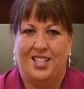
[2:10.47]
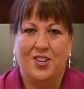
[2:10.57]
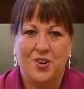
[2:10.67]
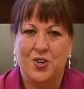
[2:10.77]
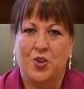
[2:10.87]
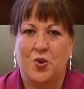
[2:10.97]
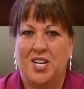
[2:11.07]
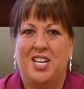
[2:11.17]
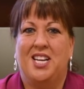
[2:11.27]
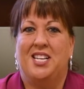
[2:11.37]
Third, you're going
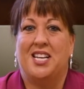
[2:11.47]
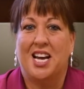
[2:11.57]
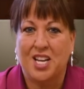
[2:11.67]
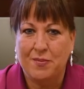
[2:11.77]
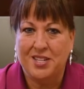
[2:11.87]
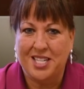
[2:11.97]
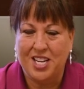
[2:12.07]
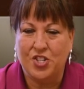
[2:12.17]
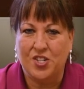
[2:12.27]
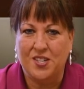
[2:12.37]
to need
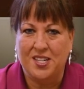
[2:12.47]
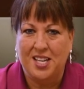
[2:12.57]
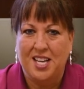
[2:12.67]
documentation.